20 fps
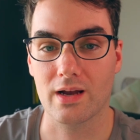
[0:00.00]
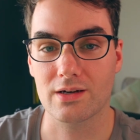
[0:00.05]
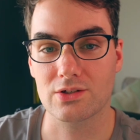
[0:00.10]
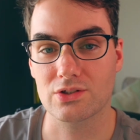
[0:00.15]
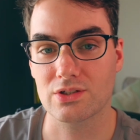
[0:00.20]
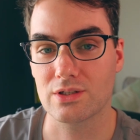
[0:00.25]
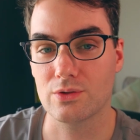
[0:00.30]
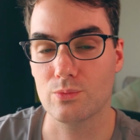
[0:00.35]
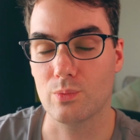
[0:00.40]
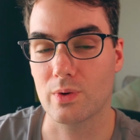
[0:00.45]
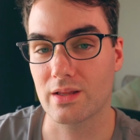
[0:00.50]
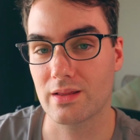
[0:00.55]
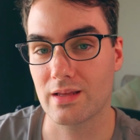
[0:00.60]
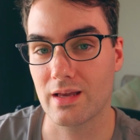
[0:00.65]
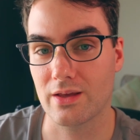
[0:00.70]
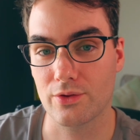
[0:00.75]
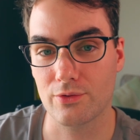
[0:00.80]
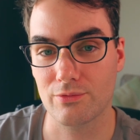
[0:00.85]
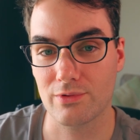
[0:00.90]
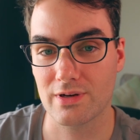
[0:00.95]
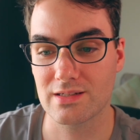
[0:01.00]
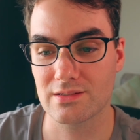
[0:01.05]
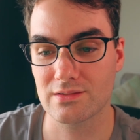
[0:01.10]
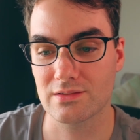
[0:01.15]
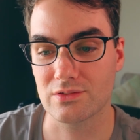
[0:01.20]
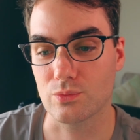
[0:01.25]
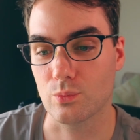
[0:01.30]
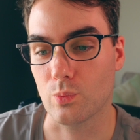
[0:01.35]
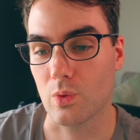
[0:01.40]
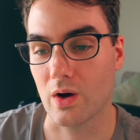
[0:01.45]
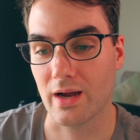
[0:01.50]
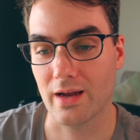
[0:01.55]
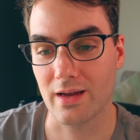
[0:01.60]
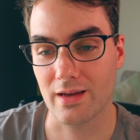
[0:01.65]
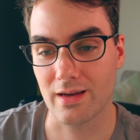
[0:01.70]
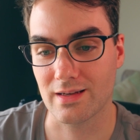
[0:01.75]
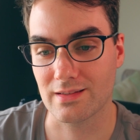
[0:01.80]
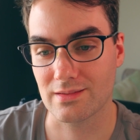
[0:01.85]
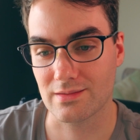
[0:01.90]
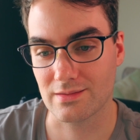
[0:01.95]
actually, one of the other reasons
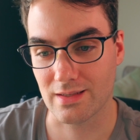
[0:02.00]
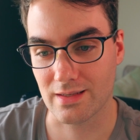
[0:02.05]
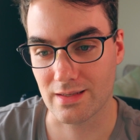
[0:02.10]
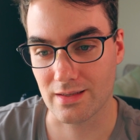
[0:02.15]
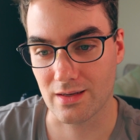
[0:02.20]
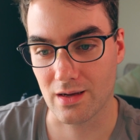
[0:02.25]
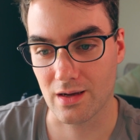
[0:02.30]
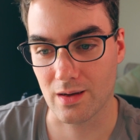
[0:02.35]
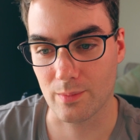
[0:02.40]
why I set